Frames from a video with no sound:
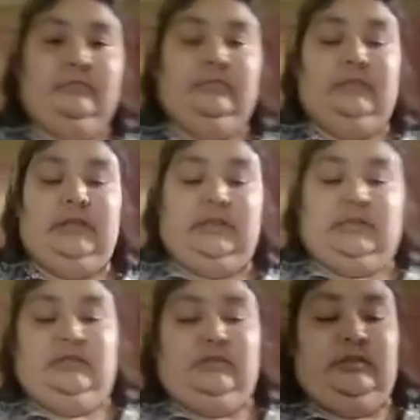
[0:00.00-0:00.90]
It's
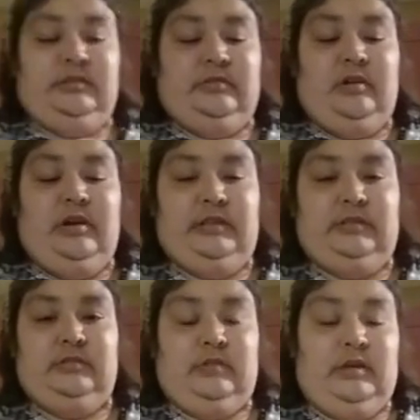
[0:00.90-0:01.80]
still a little hot,
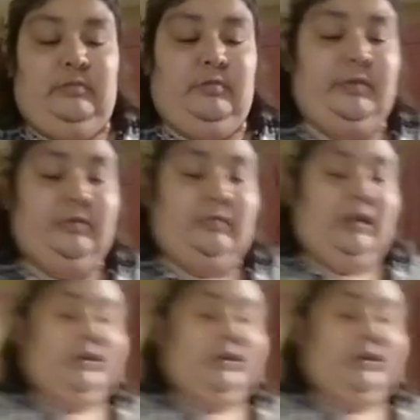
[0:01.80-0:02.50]
so I will be right